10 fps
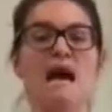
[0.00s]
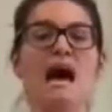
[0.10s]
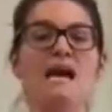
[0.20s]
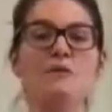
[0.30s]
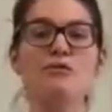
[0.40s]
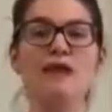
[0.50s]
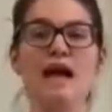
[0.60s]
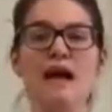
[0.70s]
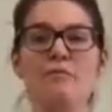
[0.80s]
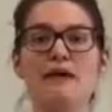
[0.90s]
I am
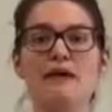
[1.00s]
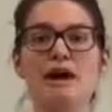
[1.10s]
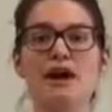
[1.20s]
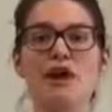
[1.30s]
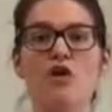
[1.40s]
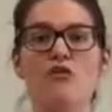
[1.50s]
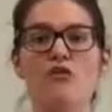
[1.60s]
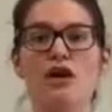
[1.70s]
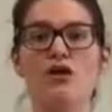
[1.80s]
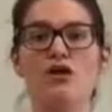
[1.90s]
really happy
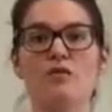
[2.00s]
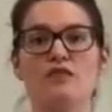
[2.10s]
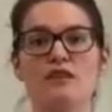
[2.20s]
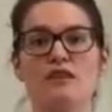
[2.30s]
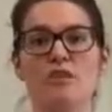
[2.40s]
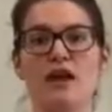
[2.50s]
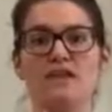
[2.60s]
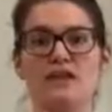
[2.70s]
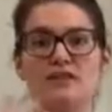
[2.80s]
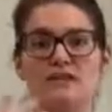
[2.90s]
overall, though, with the
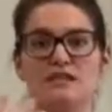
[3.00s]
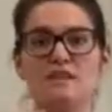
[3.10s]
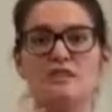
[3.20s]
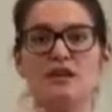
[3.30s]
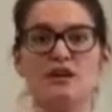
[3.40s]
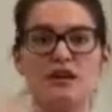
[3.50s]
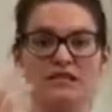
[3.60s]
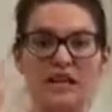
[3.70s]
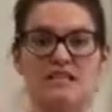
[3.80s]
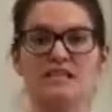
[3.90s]
way that the speaker
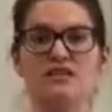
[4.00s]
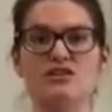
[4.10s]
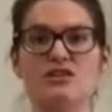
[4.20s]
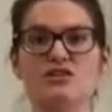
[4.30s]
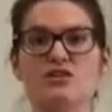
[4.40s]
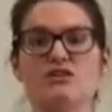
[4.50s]
is not centered.